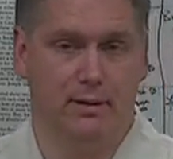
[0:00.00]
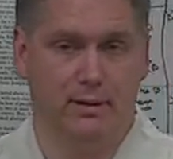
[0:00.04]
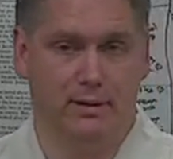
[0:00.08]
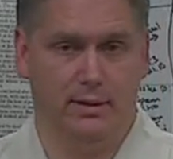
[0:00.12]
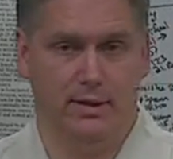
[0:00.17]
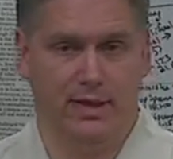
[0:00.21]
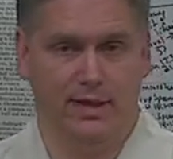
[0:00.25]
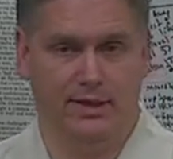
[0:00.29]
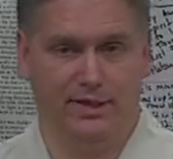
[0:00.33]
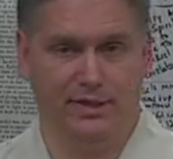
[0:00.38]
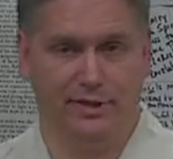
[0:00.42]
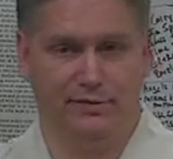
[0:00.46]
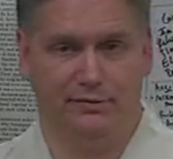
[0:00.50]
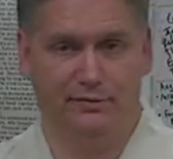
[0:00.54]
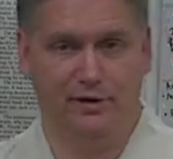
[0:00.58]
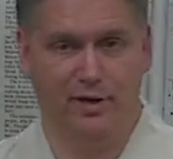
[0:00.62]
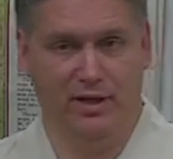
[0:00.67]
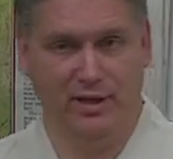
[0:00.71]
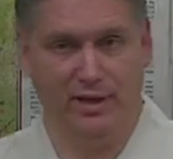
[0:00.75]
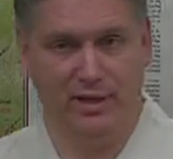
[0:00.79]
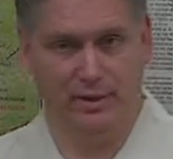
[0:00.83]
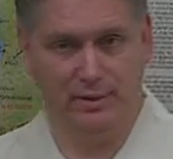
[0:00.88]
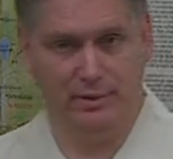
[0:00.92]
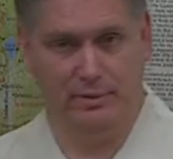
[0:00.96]
it's a
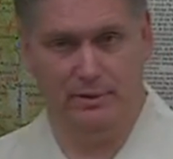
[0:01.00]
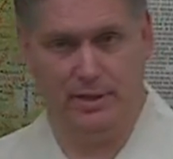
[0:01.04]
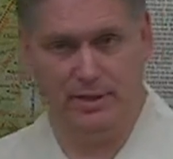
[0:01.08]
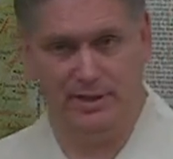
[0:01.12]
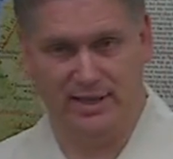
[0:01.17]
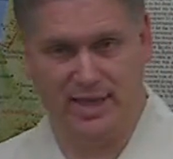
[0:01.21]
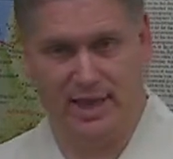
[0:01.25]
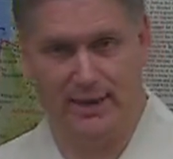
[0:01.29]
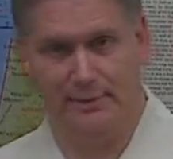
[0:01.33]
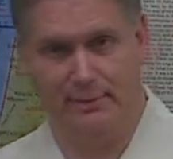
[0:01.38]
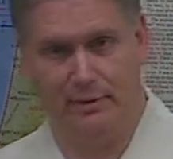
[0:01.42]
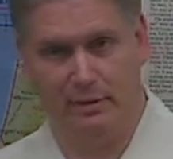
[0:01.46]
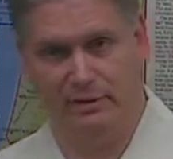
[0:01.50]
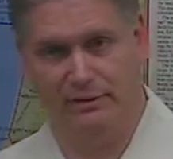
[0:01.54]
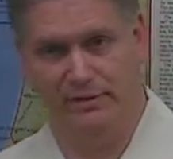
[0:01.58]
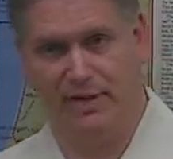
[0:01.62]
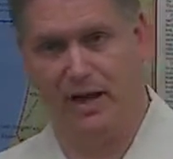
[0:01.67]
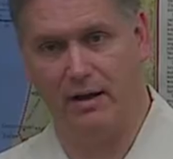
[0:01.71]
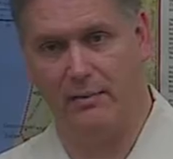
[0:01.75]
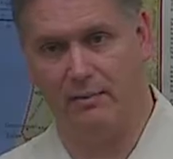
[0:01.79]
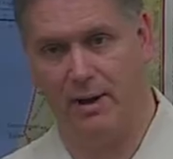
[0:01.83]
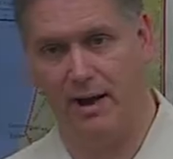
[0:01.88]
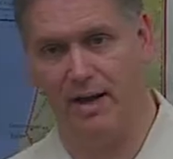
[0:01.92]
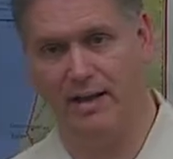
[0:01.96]
freaky example of
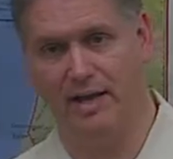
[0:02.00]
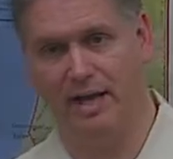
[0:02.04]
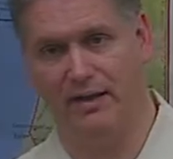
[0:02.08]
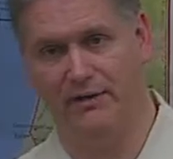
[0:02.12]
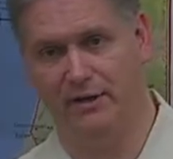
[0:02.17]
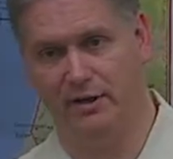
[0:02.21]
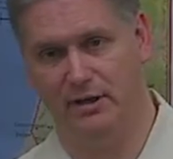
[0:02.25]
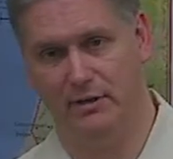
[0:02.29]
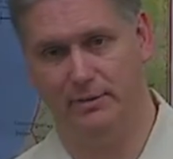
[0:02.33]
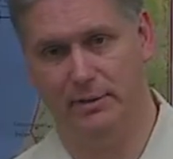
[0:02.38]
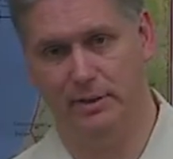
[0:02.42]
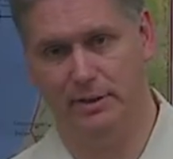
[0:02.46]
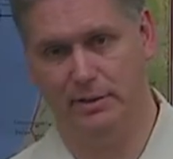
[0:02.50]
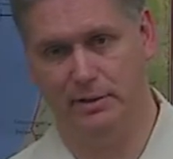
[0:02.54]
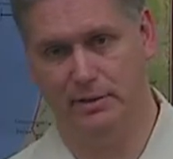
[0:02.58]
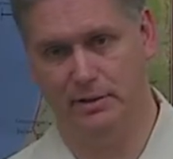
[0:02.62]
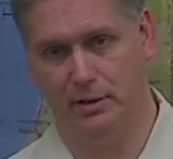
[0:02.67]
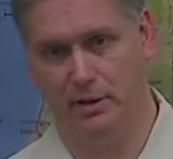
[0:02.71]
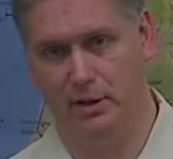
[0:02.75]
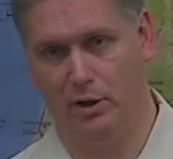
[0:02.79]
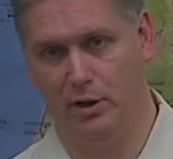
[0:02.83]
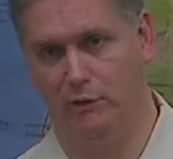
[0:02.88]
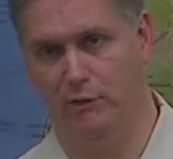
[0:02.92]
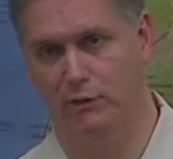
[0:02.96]
how my life could have been
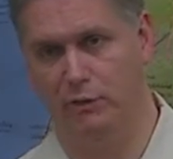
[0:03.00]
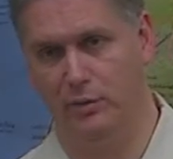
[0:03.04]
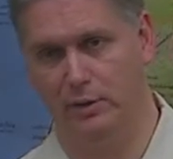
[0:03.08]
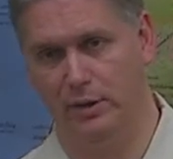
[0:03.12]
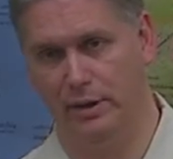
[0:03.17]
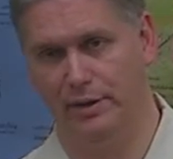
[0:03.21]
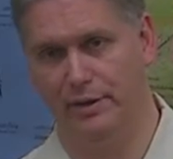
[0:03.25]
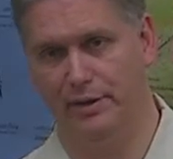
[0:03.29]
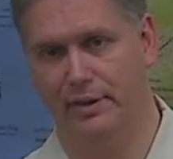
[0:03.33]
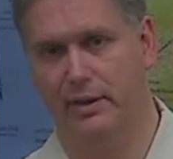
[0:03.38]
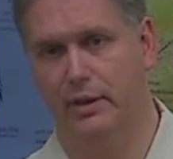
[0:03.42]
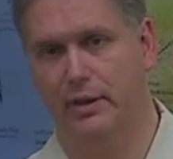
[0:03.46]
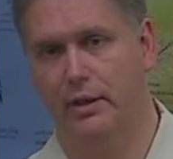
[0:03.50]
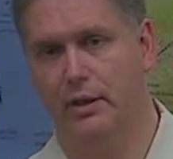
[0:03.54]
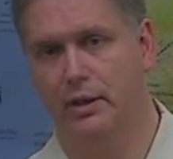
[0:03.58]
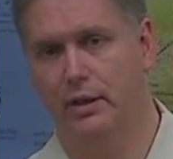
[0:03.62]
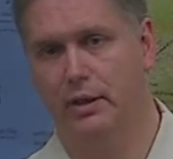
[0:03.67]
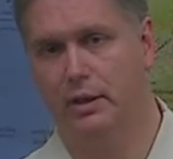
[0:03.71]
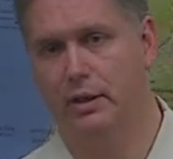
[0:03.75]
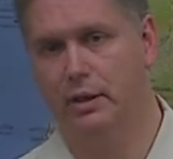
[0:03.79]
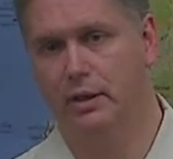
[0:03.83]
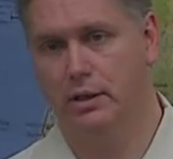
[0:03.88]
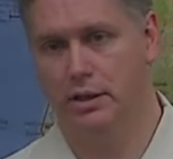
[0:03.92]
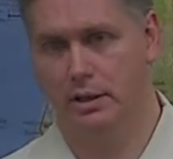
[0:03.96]
over with,
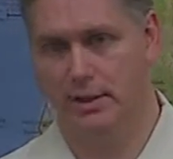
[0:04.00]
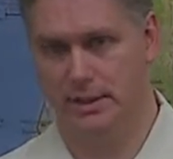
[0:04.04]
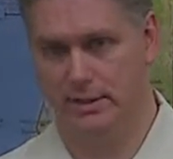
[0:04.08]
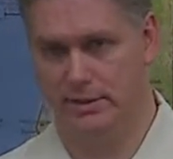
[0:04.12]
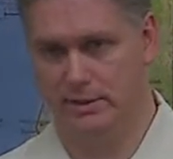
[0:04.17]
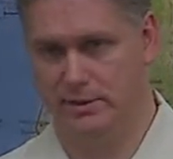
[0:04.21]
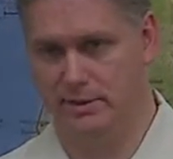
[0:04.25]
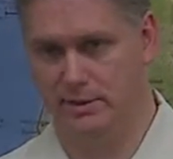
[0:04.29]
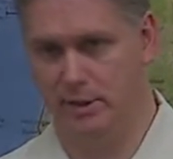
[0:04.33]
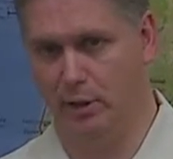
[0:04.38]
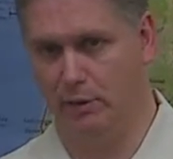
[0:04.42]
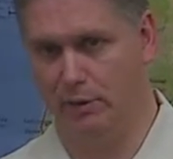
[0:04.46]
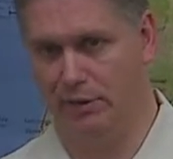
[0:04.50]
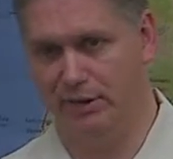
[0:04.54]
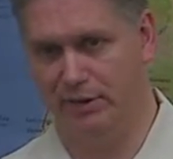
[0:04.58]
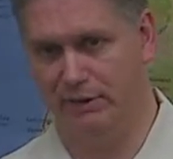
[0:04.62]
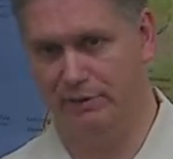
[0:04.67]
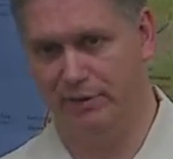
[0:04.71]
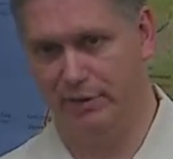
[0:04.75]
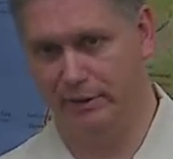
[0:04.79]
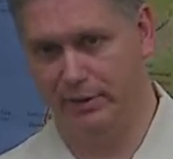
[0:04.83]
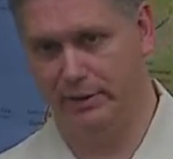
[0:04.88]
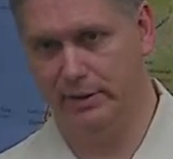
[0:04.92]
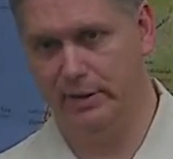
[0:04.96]
and totally
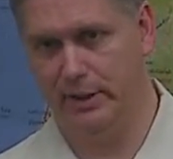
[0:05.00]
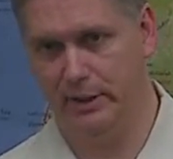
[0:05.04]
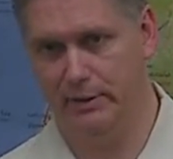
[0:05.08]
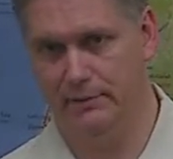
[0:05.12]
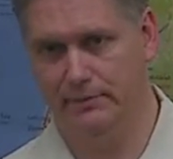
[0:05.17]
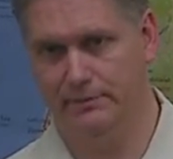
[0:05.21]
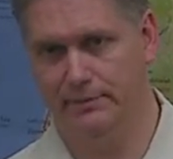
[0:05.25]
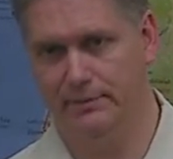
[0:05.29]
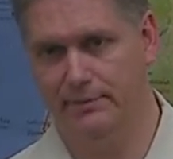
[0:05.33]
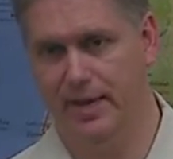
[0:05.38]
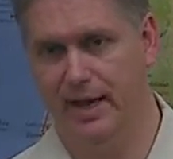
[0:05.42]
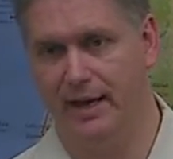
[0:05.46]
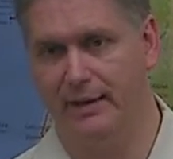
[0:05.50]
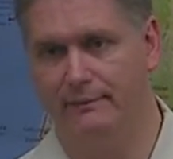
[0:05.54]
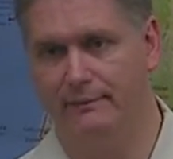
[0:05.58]
different. You know? Yeah.